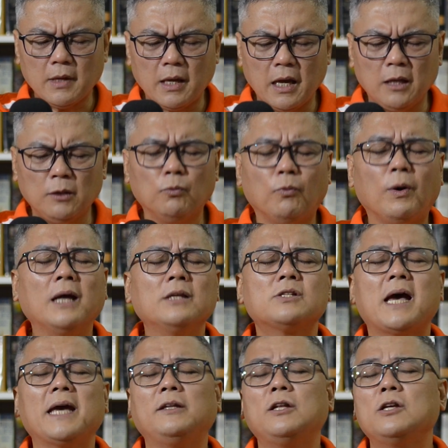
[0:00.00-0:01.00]
And once
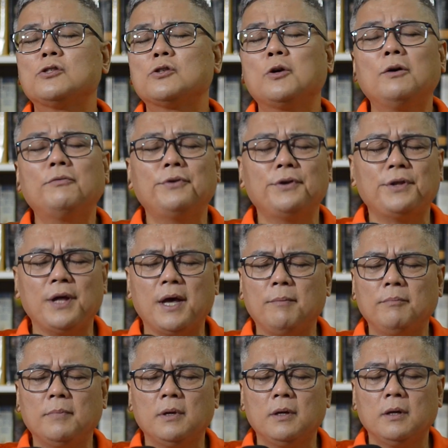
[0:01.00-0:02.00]
I discover them,
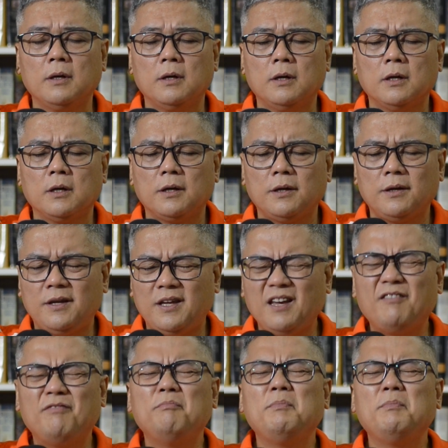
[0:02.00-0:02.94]
give